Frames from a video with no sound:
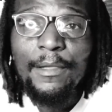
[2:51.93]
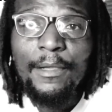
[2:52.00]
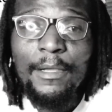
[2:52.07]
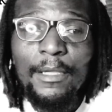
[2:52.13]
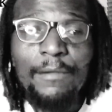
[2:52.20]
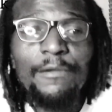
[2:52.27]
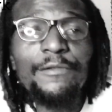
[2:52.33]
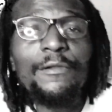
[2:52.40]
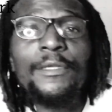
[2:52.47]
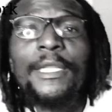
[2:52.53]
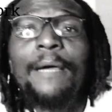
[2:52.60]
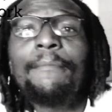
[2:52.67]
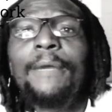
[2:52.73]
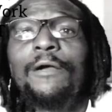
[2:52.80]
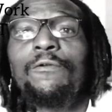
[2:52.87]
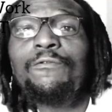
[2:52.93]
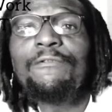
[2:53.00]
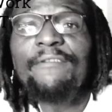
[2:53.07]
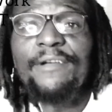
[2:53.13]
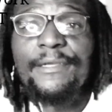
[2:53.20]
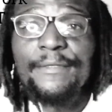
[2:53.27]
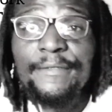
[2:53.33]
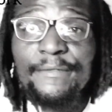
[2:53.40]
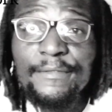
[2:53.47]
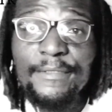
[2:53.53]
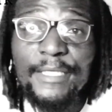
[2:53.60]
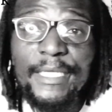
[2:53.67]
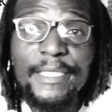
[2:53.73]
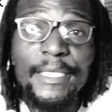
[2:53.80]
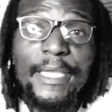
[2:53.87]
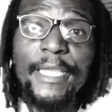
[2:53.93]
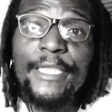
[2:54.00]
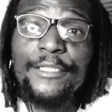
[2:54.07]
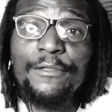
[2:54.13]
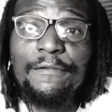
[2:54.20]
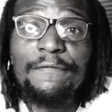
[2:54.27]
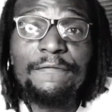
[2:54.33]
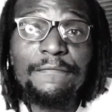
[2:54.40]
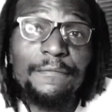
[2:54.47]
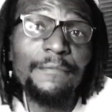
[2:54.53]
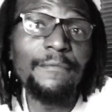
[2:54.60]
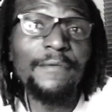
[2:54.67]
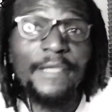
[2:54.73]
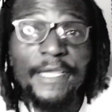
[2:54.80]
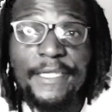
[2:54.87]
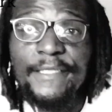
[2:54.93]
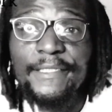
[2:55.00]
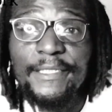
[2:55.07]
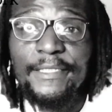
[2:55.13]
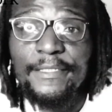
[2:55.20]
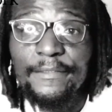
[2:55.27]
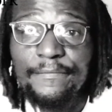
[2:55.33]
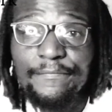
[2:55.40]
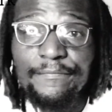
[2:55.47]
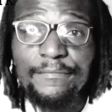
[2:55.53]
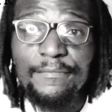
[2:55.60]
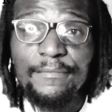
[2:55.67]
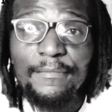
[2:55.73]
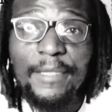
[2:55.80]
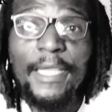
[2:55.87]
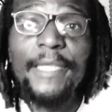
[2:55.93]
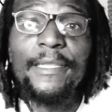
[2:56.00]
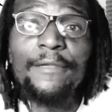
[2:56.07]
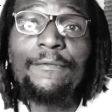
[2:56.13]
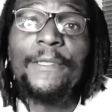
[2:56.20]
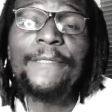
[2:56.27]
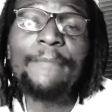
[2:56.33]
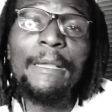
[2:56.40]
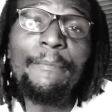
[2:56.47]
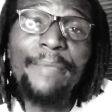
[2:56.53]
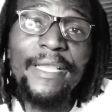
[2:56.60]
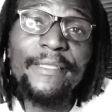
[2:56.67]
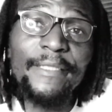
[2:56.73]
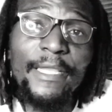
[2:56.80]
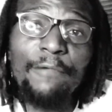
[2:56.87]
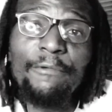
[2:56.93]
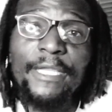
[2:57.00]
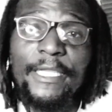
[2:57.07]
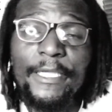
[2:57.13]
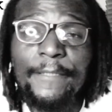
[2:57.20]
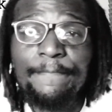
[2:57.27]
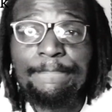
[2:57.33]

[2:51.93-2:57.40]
Because nonda makura at the age of 18. And it was my birthday week.